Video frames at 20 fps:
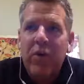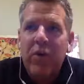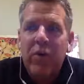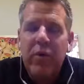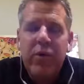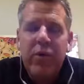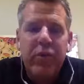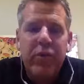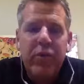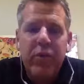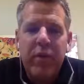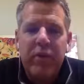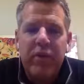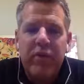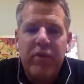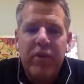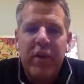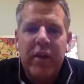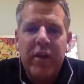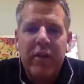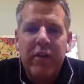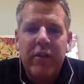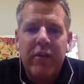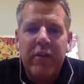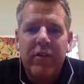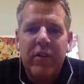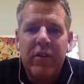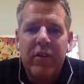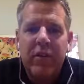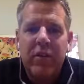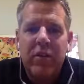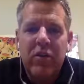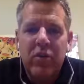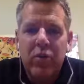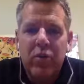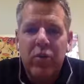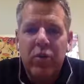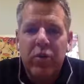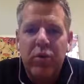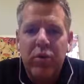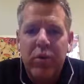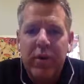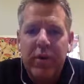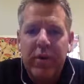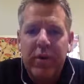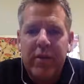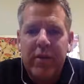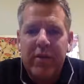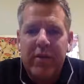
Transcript: follow a few educators, and you will quickly